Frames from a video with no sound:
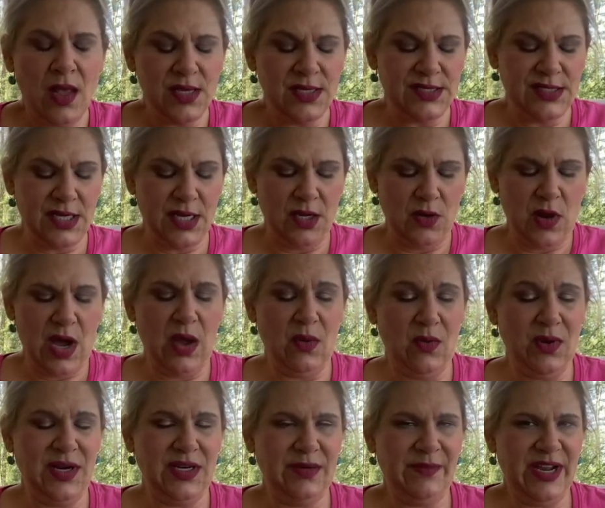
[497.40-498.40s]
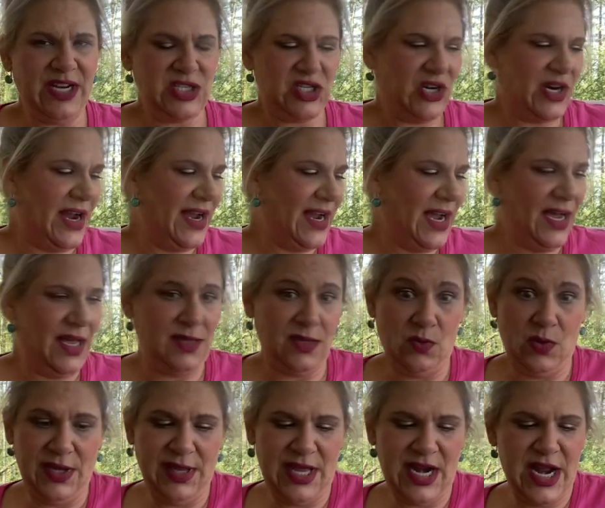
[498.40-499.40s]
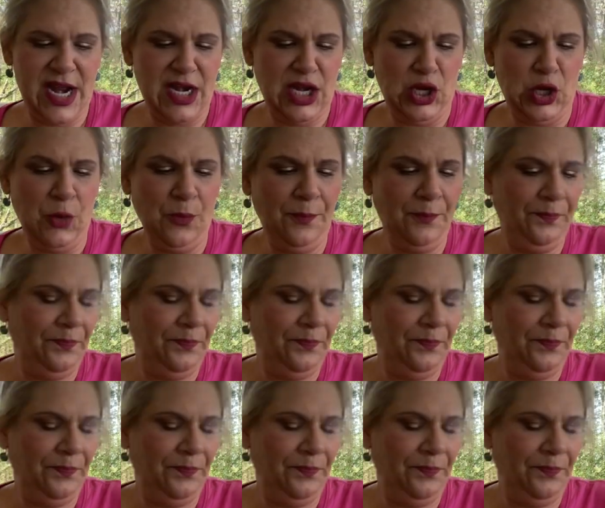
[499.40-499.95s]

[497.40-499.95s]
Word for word: So I wanted to make sure I got the one that I knew.